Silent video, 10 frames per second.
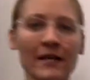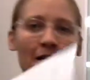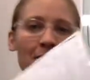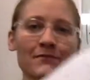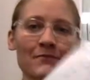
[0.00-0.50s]

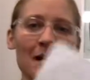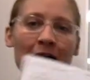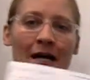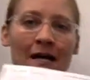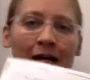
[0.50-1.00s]
kind of
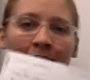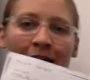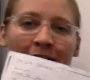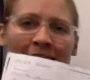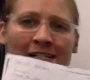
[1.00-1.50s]
my
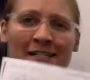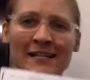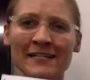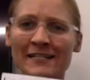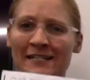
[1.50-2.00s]

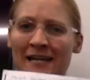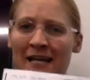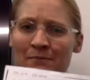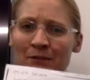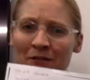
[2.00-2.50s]
handy-dandy
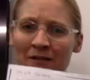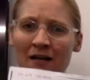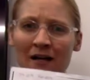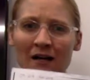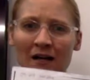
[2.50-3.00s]
table
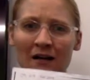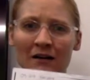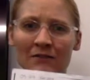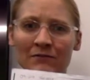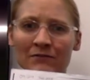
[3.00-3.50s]

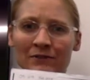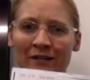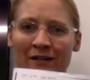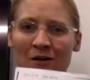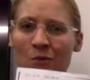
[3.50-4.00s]
of
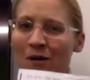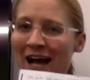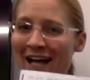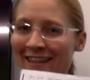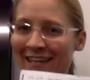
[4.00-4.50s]
what
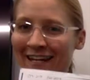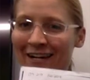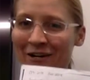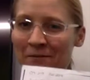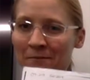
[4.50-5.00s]
I think
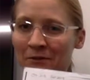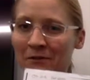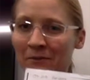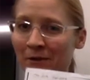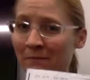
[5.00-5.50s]
are the most
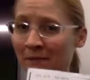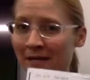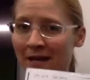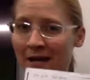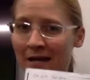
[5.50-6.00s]
important
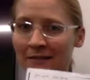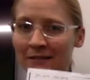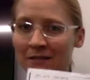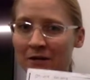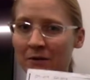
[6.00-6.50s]
pKas
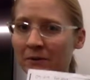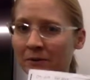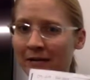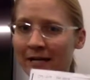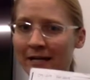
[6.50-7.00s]
to know in
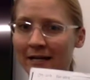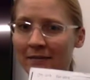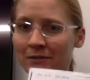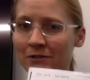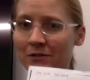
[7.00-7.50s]
Organic
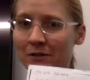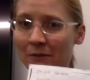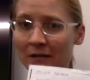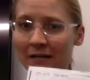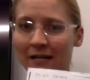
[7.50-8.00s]
Chemistry
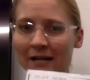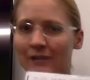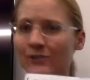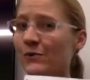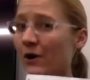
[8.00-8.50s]
1,
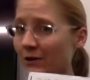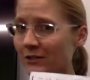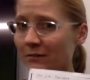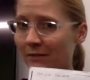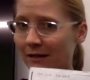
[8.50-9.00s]
and you
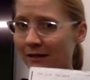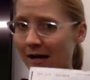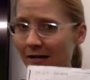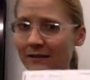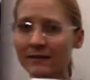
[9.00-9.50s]
aren't in my
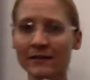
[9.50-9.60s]
class,